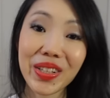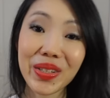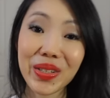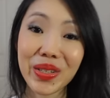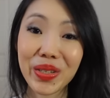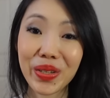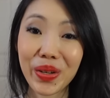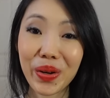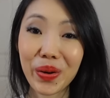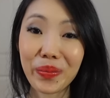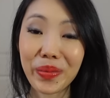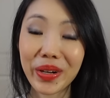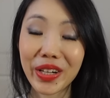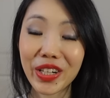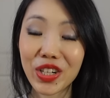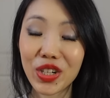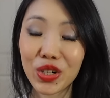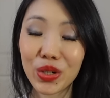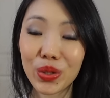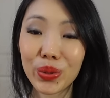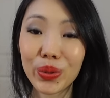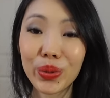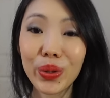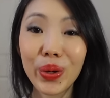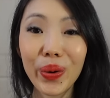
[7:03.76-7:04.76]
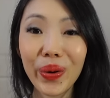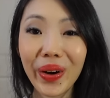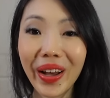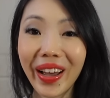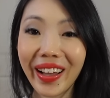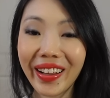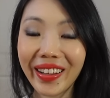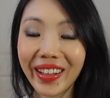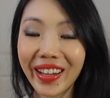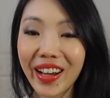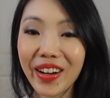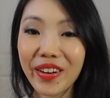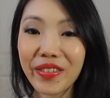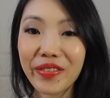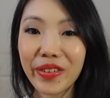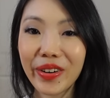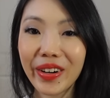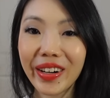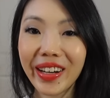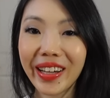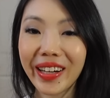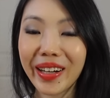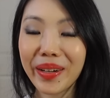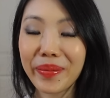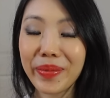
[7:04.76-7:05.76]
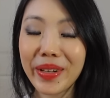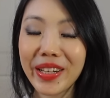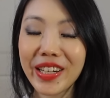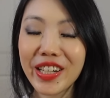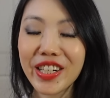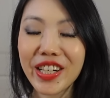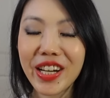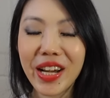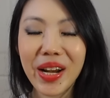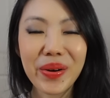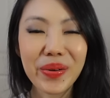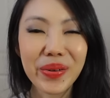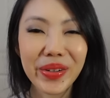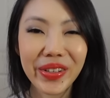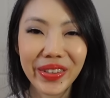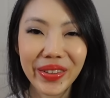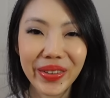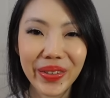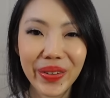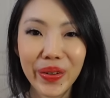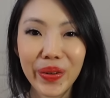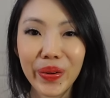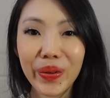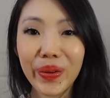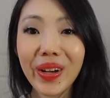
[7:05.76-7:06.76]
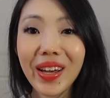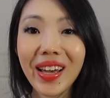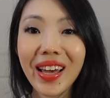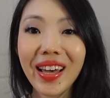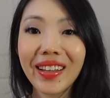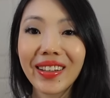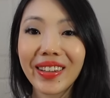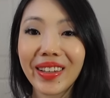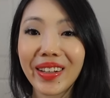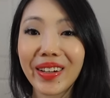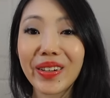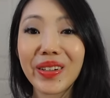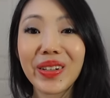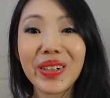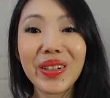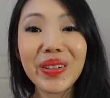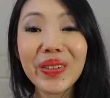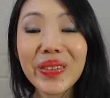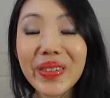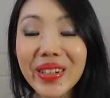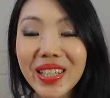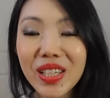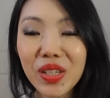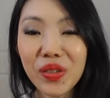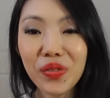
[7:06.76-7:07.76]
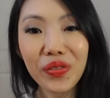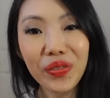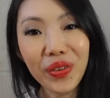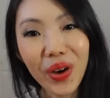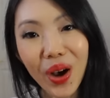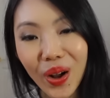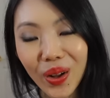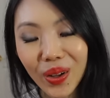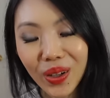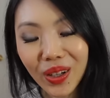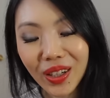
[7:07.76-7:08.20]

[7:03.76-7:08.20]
you so much to Goelia for letting me share with you their newest fall